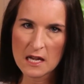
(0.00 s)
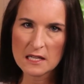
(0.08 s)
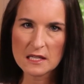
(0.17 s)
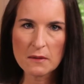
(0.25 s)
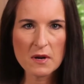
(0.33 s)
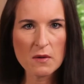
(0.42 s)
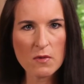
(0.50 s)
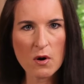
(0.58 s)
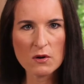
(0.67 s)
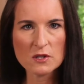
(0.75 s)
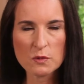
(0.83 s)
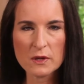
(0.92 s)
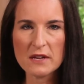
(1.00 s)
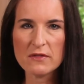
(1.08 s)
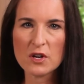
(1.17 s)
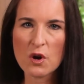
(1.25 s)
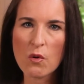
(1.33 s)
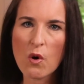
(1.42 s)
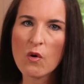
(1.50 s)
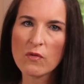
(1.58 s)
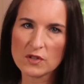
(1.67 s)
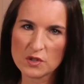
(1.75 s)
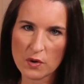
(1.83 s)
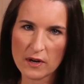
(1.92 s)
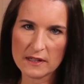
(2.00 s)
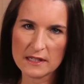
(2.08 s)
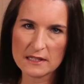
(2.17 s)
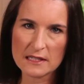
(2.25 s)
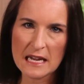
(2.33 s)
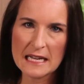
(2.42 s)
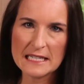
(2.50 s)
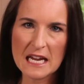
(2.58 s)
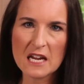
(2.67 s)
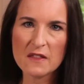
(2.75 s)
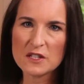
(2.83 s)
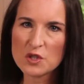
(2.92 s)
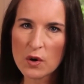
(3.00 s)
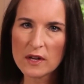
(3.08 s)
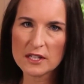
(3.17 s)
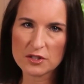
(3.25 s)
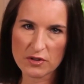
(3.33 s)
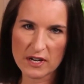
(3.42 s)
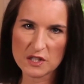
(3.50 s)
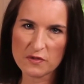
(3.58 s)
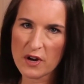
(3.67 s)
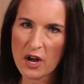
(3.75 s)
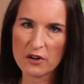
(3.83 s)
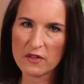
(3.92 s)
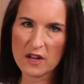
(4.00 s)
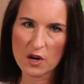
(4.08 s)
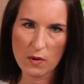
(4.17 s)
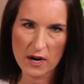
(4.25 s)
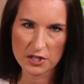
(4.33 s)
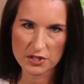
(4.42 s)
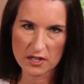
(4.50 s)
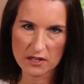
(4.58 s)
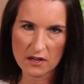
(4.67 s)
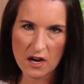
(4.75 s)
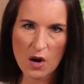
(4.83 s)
Some commodes will even go over toilets, taking the toilet transfer out of the equation,